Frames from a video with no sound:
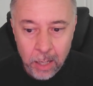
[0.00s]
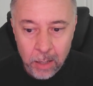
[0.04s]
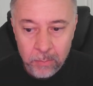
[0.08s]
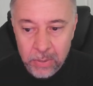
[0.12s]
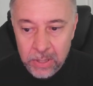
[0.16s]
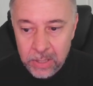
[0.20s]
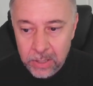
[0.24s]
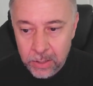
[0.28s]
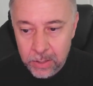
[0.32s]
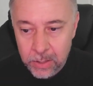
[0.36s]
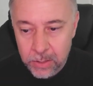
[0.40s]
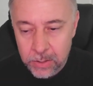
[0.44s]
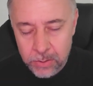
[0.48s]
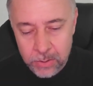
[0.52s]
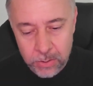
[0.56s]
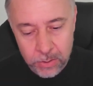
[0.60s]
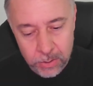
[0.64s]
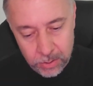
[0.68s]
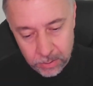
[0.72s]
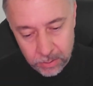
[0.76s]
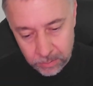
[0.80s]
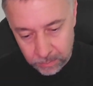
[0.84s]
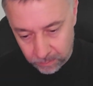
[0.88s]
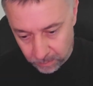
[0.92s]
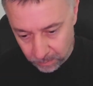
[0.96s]

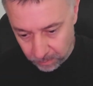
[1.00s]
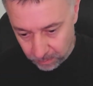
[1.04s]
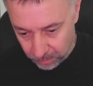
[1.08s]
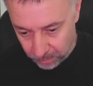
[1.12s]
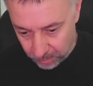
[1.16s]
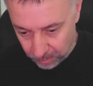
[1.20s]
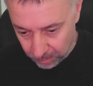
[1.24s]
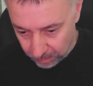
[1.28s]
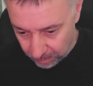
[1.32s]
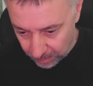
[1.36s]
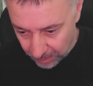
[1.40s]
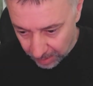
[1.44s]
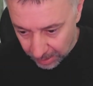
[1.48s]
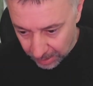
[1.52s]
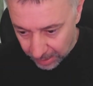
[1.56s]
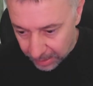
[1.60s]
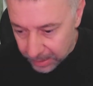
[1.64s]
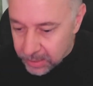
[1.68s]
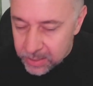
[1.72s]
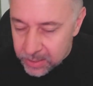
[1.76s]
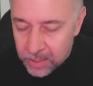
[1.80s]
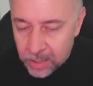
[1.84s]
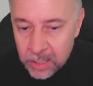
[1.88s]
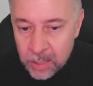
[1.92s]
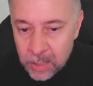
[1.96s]
because I
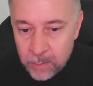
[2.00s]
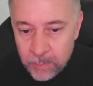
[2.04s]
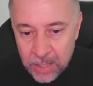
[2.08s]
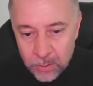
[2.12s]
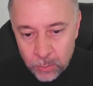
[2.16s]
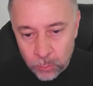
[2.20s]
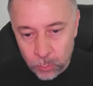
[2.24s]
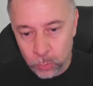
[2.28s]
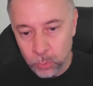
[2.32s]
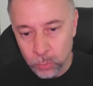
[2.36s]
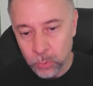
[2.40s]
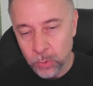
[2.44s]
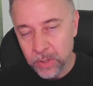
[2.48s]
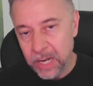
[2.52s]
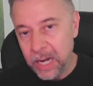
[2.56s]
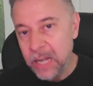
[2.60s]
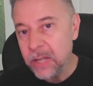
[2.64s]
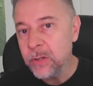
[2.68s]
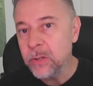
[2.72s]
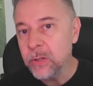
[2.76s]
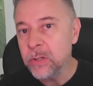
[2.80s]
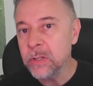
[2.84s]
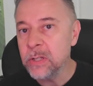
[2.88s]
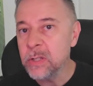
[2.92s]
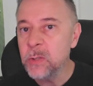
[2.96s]
decided to make the rule that I
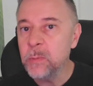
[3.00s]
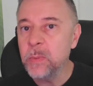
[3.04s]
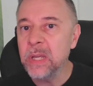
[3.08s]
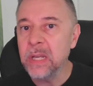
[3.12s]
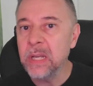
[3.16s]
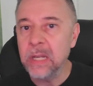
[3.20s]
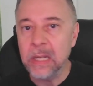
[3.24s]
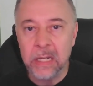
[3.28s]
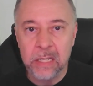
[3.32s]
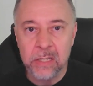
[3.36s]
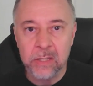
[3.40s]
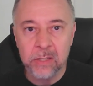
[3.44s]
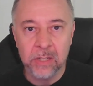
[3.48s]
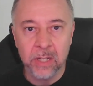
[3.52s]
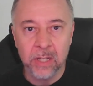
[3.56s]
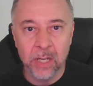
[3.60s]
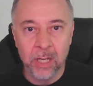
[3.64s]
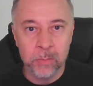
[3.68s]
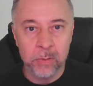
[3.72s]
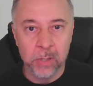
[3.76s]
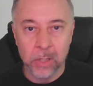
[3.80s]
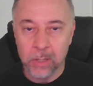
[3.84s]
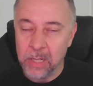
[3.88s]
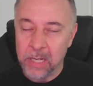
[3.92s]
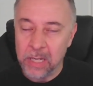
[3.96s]
couldn't spend any
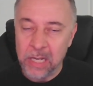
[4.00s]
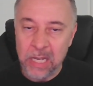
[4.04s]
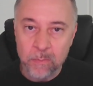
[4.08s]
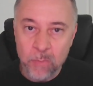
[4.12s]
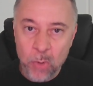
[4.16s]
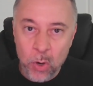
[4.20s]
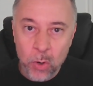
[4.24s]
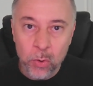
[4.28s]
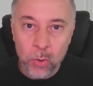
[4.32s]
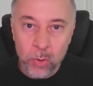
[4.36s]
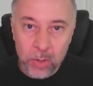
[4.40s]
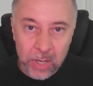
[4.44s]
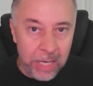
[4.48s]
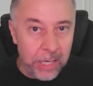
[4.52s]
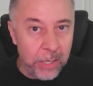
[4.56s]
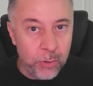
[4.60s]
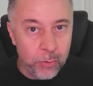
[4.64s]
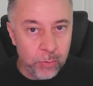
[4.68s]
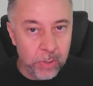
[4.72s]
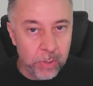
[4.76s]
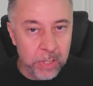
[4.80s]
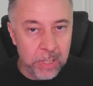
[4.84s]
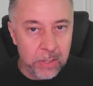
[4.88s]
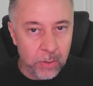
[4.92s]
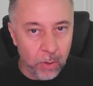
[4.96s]
stubs on any mode
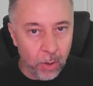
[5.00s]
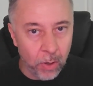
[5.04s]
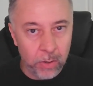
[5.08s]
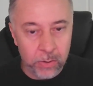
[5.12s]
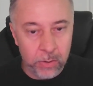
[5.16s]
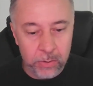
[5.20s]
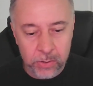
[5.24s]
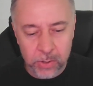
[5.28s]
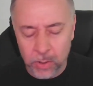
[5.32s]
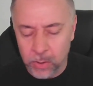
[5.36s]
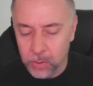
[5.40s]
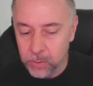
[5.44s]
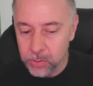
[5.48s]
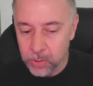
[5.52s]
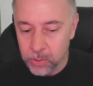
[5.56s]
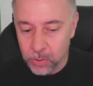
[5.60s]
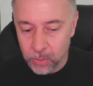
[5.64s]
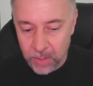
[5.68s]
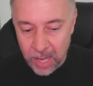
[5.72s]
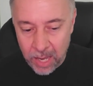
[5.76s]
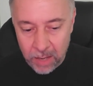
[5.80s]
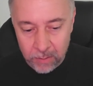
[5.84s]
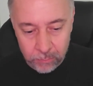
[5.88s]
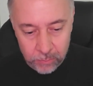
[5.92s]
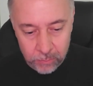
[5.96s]
entries also.
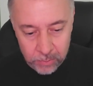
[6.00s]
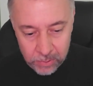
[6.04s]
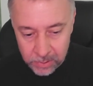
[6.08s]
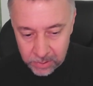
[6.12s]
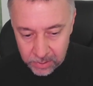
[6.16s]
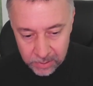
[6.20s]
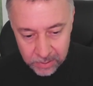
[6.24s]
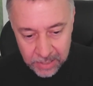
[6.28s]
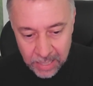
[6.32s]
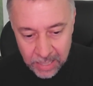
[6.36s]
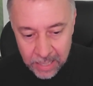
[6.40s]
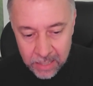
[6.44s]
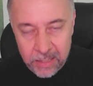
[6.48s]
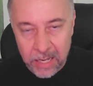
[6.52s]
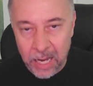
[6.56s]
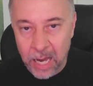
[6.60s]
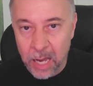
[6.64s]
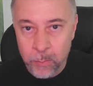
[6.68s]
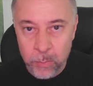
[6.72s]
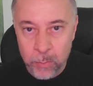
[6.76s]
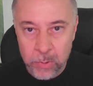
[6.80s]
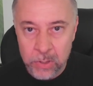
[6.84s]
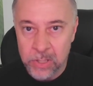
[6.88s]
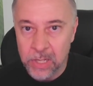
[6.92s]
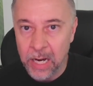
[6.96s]
So that was 10
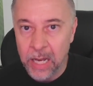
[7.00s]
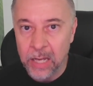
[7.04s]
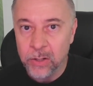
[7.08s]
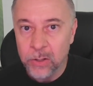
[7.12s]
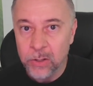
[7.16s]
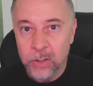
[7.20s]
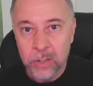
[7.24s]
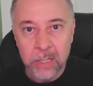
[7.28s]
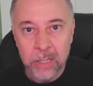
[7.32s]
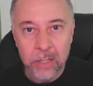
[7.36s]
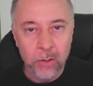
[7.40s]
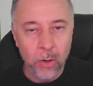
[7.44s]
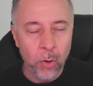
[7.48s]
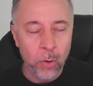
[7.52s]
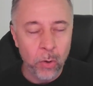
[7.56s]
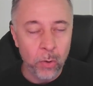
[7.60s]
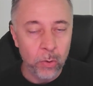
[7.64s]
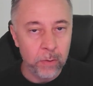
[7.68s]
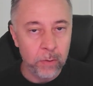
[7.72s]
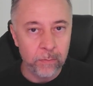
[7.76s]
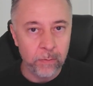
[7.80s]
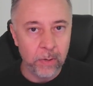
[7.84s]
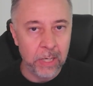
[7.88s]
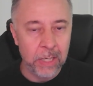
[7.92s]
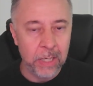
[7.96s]
diamonds that I couldn't get a hold
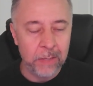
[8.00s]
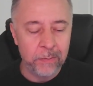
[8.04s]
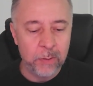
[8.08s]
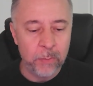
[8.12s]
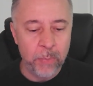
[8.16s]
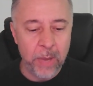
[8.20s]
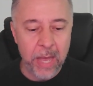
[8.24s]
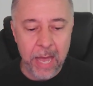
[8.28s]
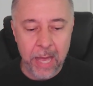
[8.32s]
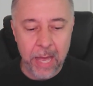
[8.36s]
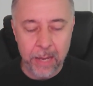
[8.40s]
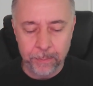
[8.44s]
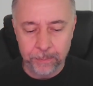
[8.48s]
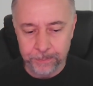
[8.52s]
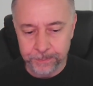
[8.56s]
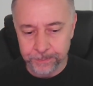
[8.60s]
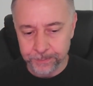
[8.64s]
of right off the bat.